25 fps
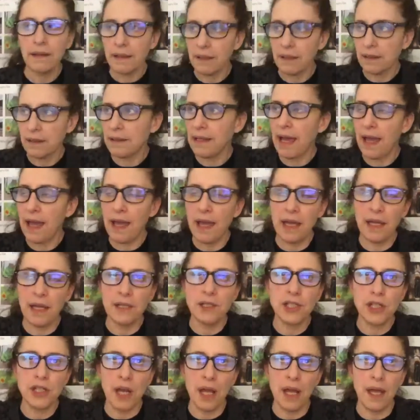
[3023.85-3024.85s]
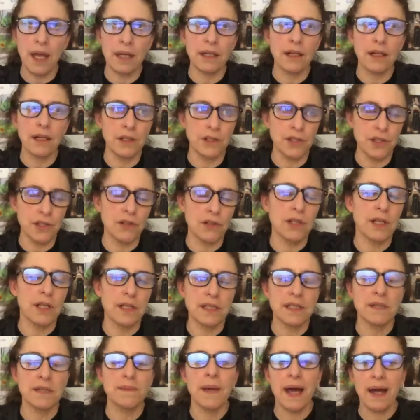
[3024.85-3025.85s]
age and culture
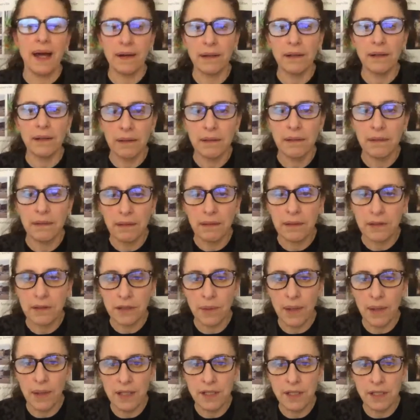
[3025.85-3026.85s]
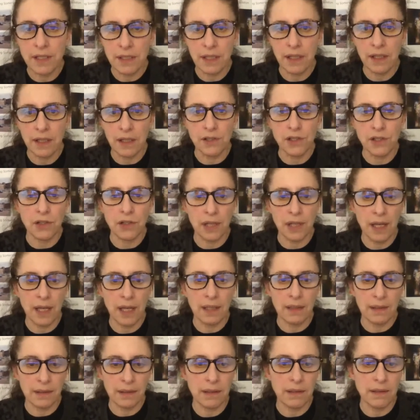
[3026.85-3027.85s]
does matter. So age and culture
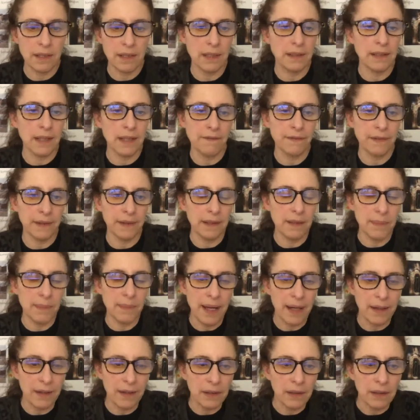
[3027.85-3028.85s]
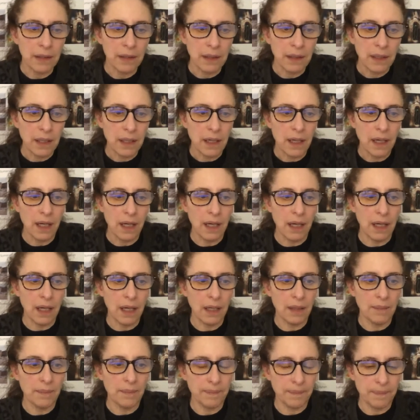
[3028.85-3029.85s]
can definitely matter.
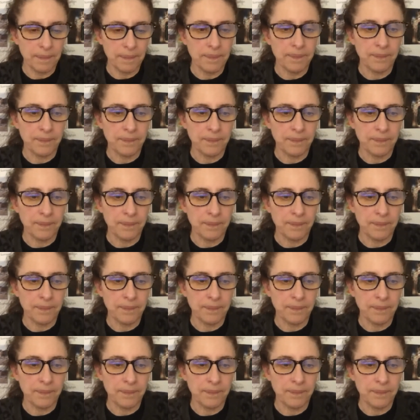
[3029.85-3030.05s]
Um,